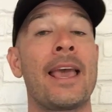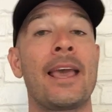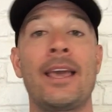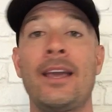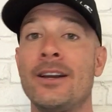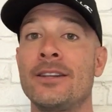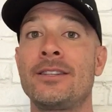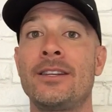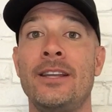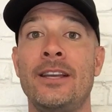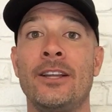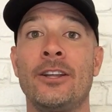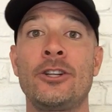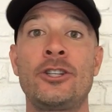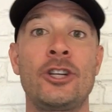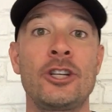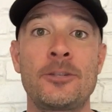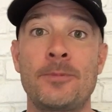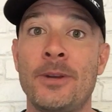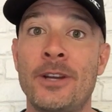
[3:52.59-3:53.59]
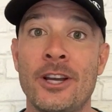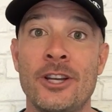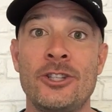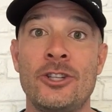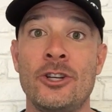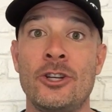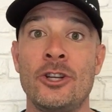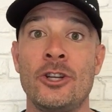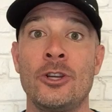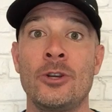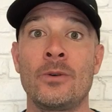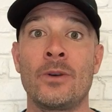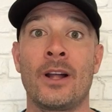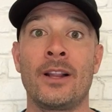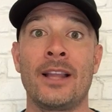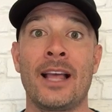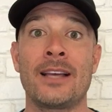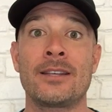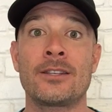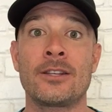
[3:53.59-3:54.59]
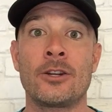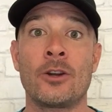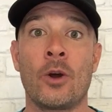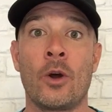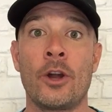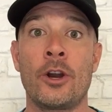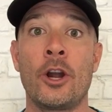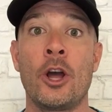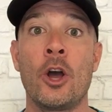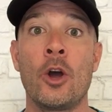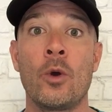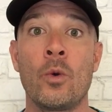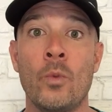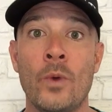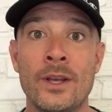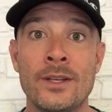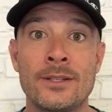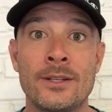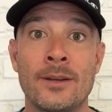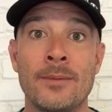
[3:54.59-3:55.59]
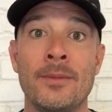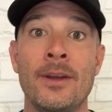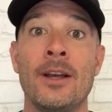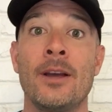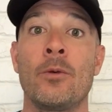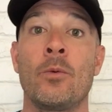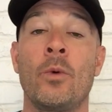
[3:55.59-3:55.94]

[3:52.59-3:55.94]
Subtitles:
Here's the deal, just because you do a lesson on wisdom,